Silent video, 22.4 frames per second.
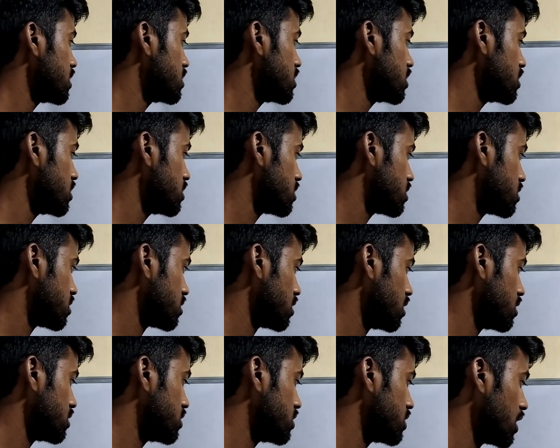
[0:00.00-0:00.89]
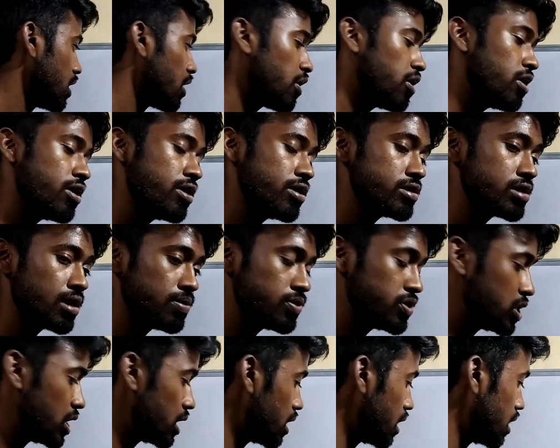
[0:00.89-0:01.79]
this is a singular
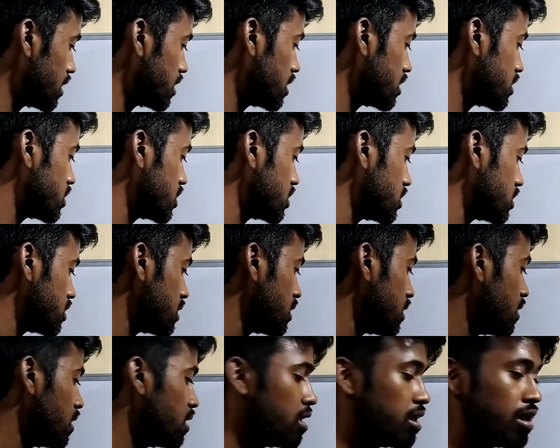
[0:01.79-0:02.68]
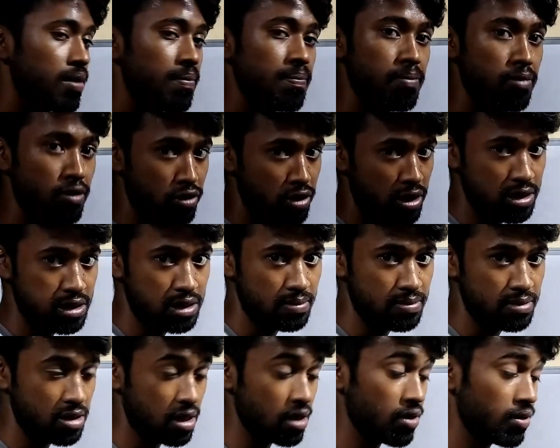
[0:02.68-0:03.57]
subject and this is
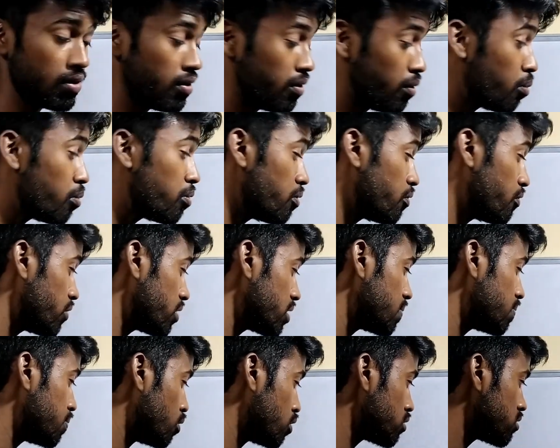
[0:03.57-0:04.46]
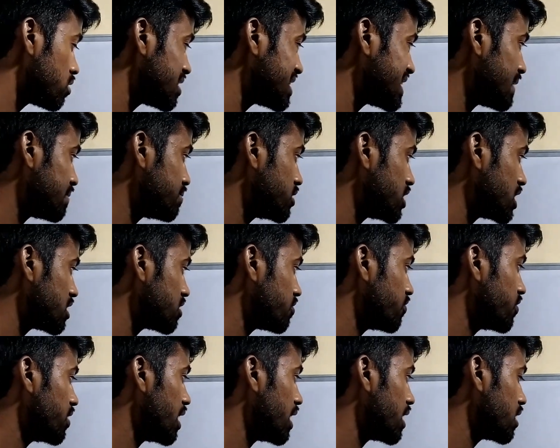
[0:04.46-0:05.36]
plural subject. With both the
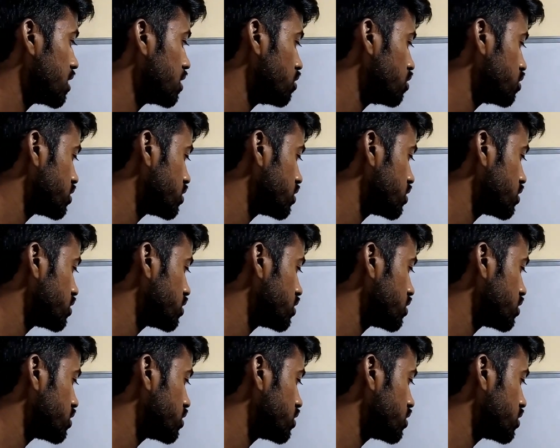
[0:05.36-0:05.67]
subjects we are